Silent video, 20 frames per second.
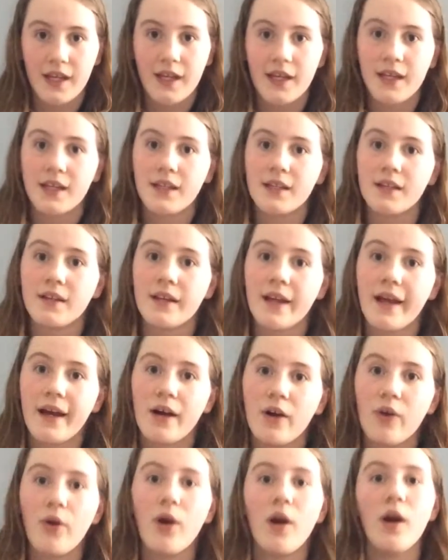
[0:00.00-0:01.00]
And
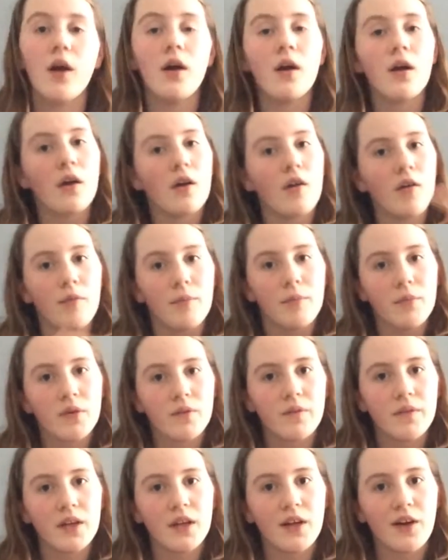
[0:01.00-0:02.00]
now
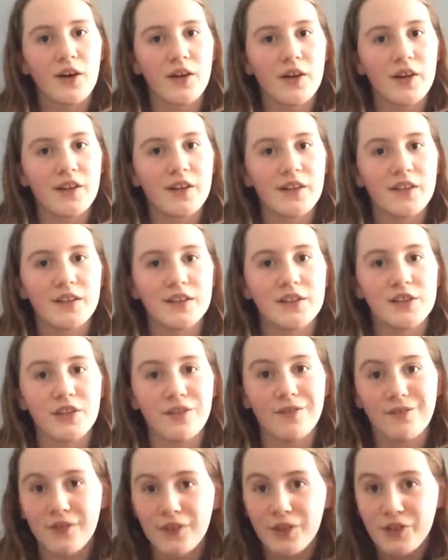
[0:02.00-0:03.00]
moving on
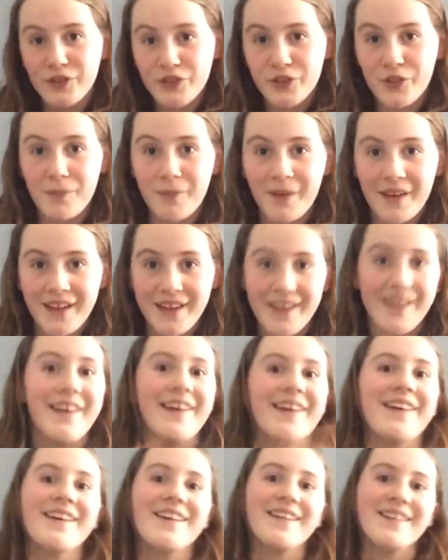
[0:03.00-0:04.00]
to future
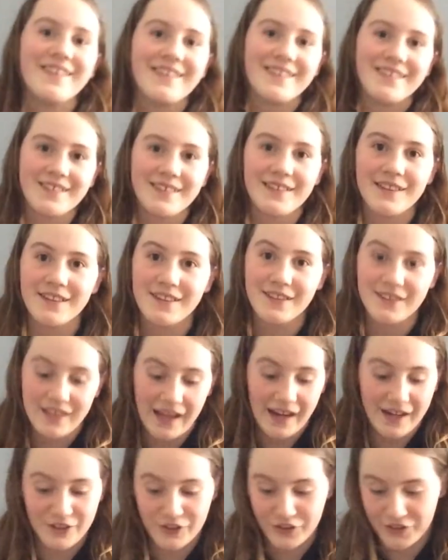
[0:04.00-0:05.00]
me
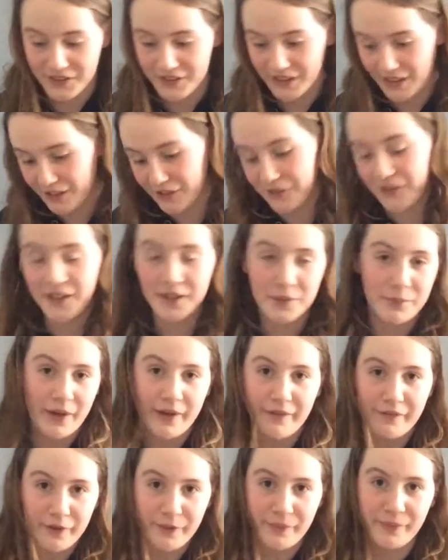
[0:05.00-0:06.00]
actually decorating
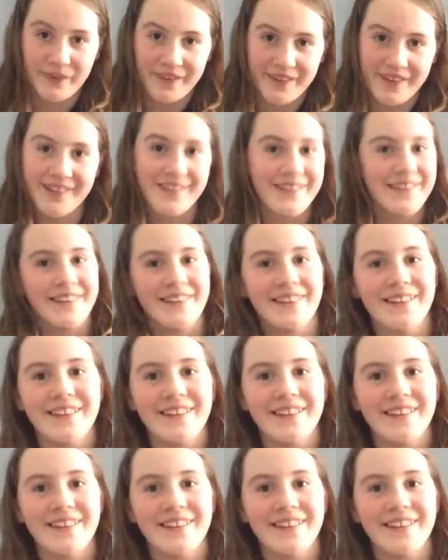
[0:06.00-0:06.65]
my room with it.